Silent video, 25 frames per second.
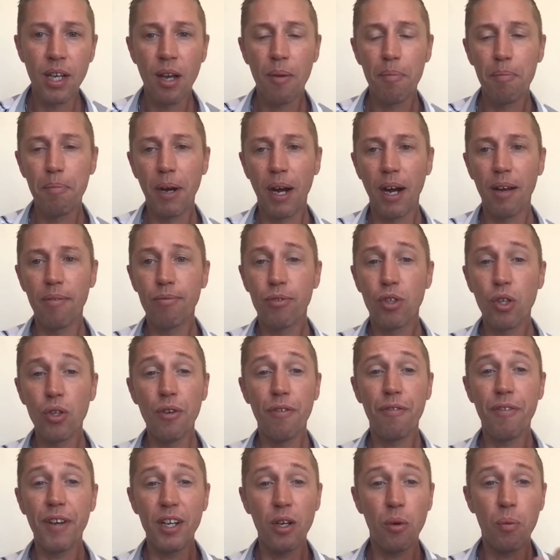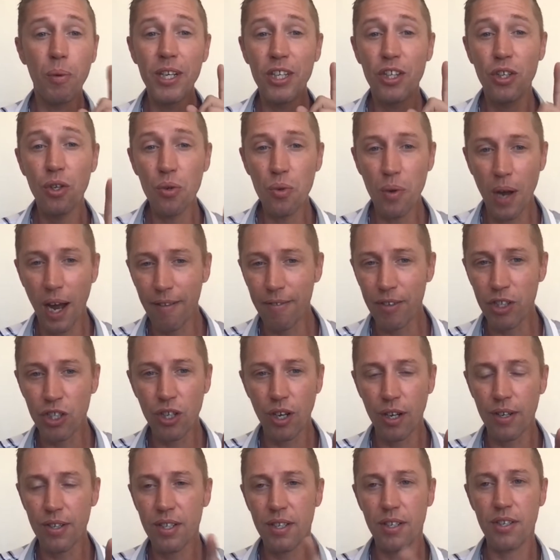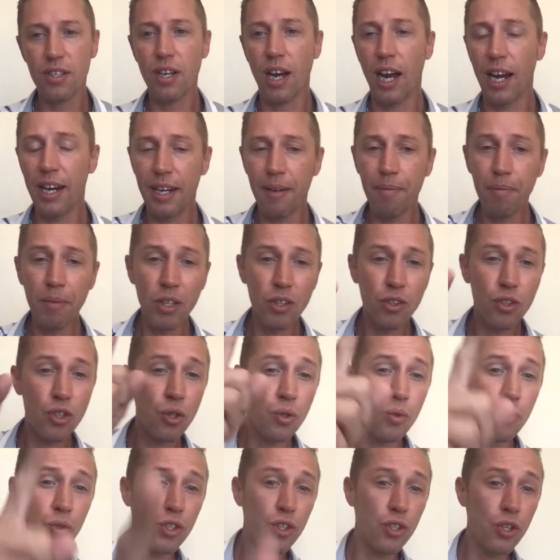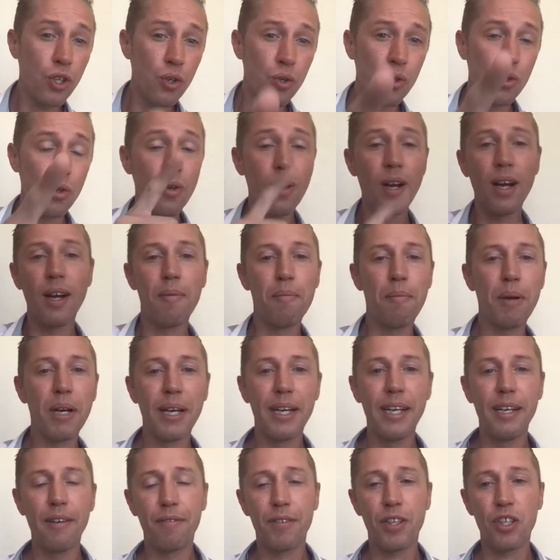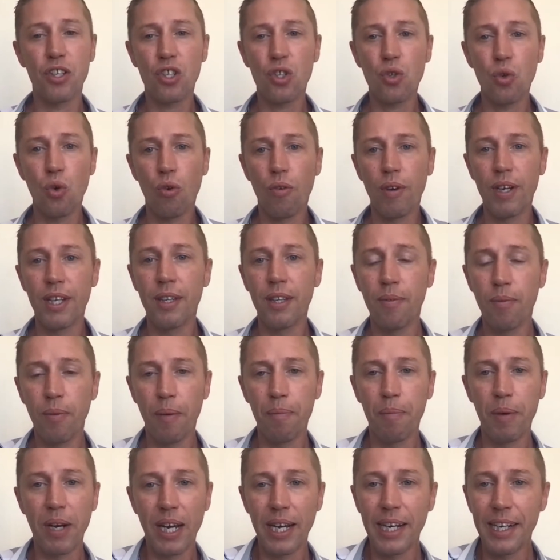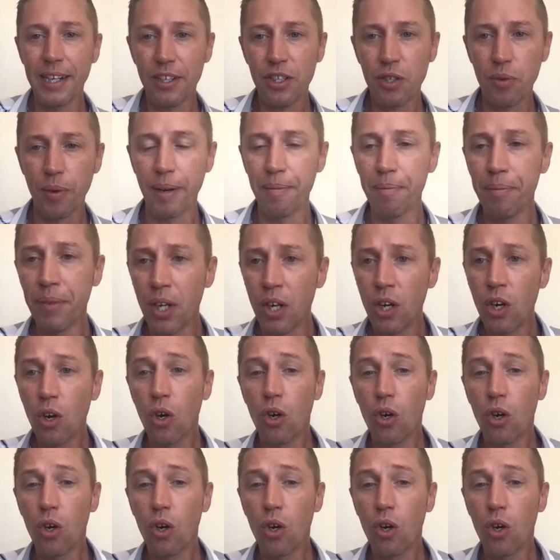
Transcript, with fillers: But do you think we do have a chance to sign him? Do you believe the story when we're linked to him?